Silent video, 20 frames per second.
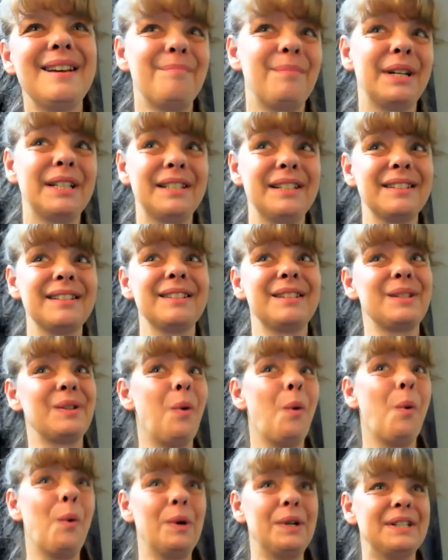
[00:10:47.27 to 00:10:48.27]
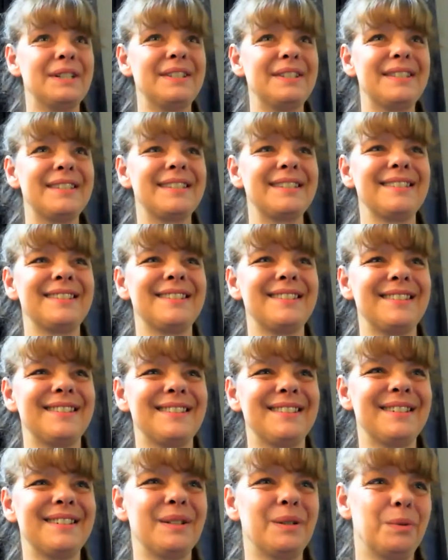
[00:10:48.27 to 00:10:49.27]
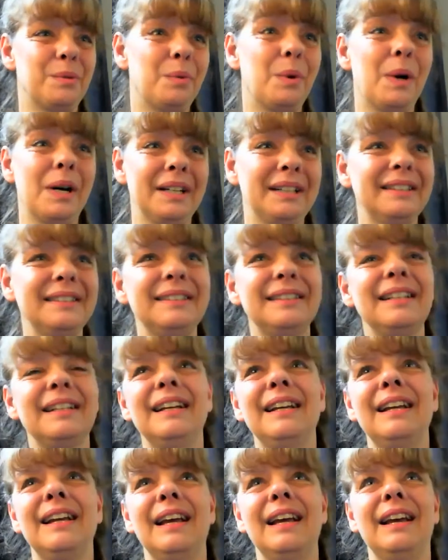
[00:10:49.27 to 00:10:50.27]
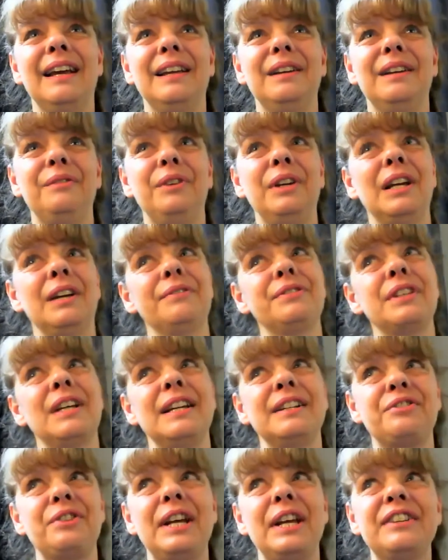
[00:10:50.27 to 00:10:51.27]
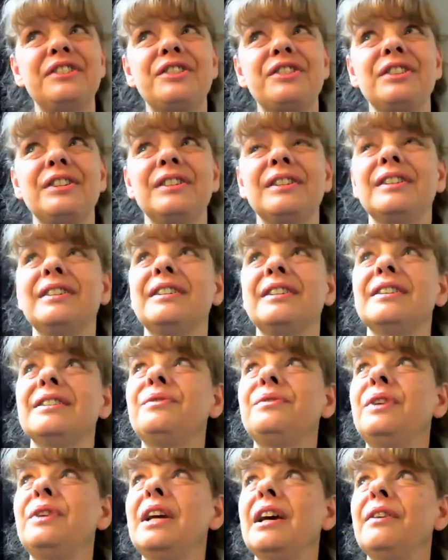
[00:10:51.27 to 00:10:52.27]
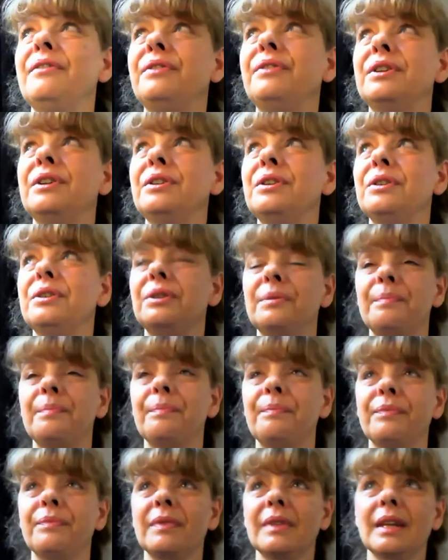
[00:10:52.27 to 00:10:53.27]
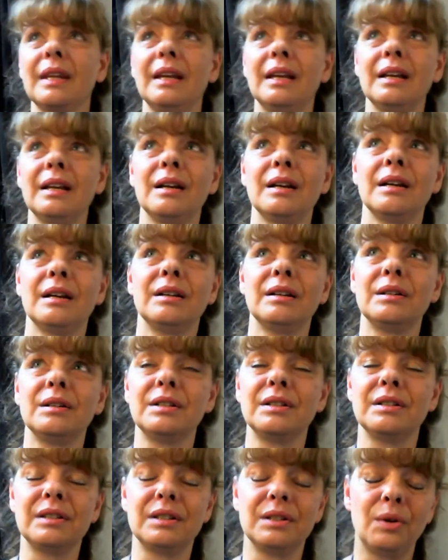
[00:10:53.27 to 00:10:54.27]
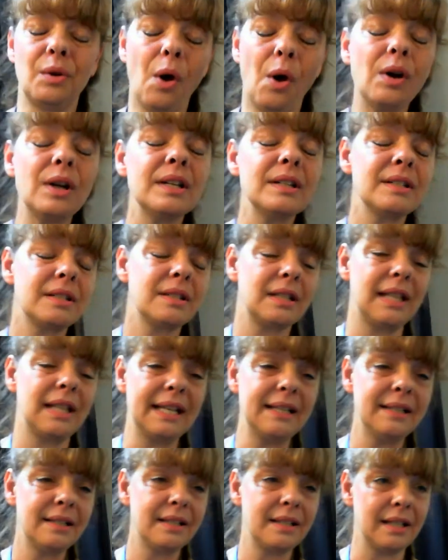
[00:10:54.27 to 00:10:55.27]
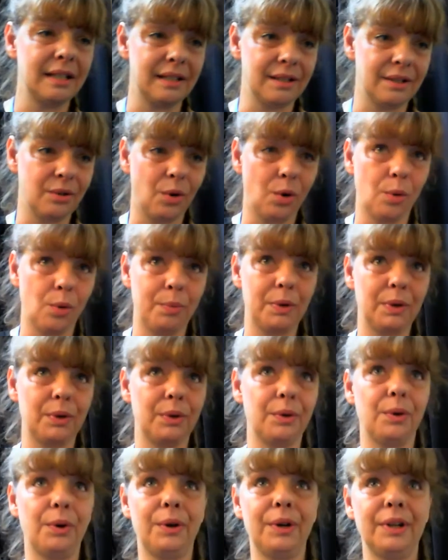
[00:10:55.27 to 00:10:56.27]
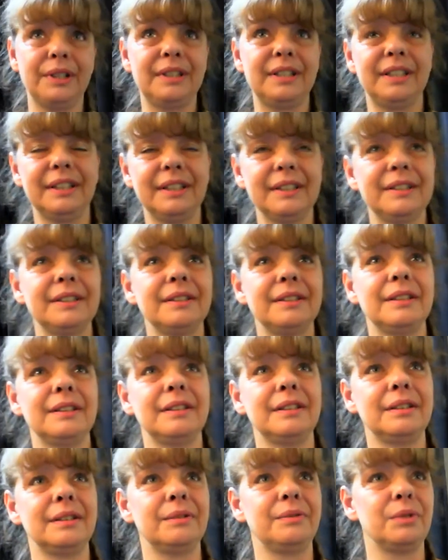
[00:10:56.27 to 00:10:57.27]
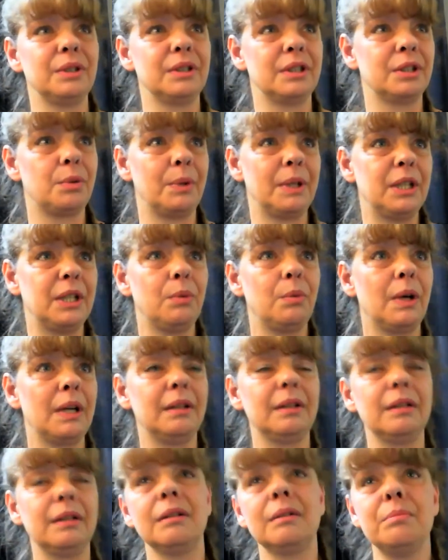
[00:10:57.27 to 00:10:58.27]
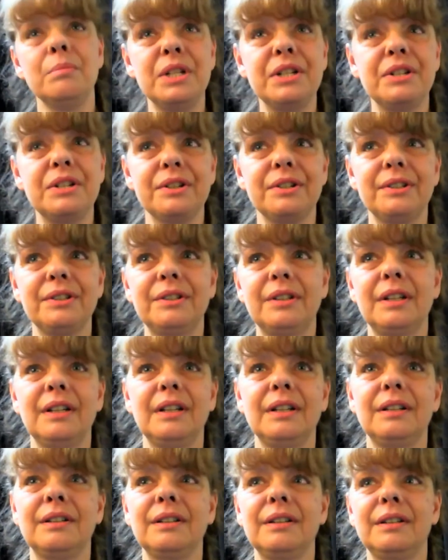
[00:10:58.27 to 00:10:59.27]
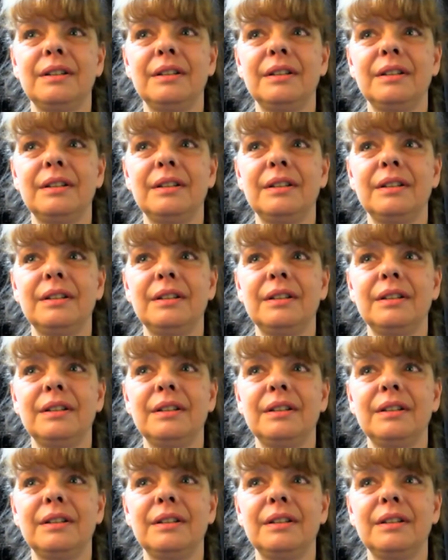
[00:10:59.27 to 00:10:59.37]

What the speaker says: But it is the oldest one, and we have the attraction that we have the longest lens telescope on Earth here with 21 meter. And